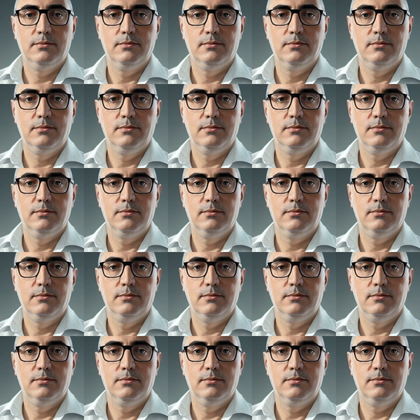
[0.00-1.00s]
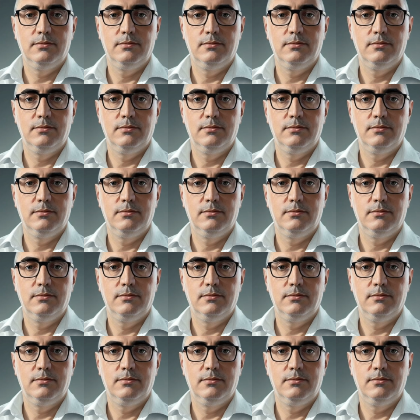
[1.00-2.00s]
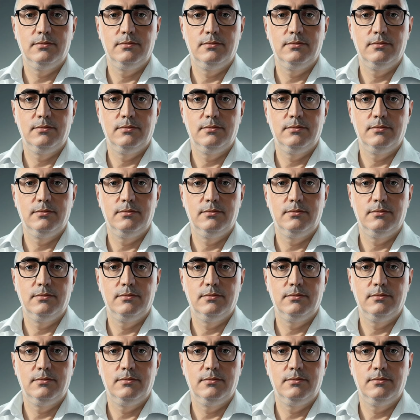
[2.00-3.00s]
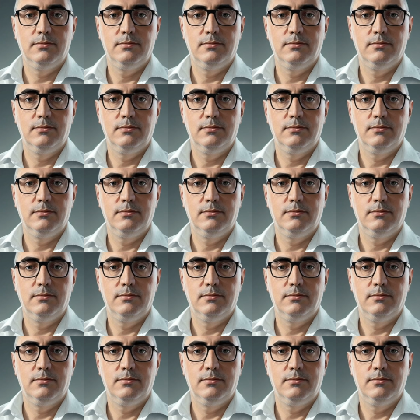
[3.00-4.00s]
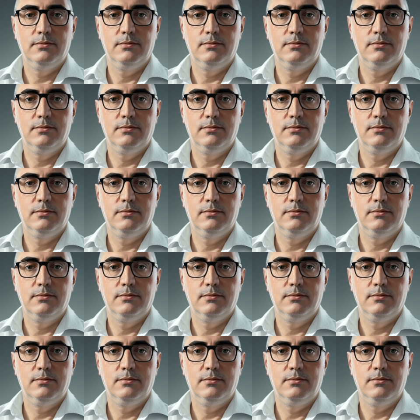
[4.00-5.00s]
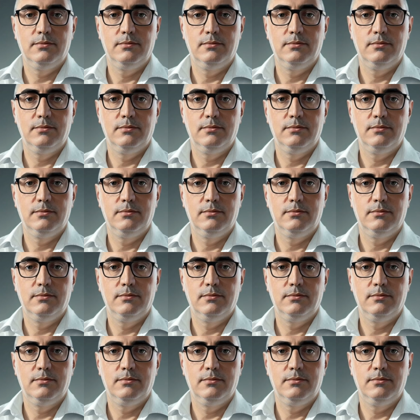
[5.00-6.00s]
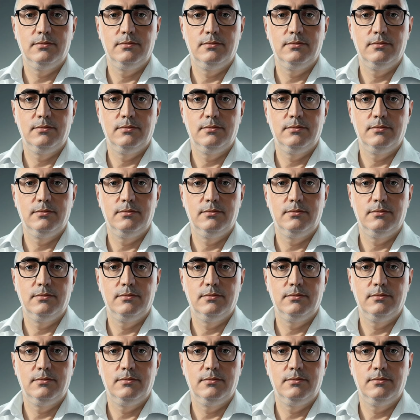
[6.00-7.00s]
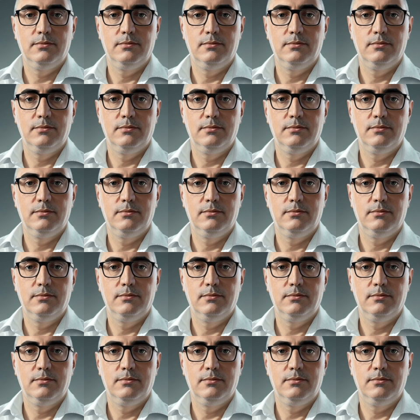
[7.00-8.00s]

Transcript: This is a still picture; no speech is visible.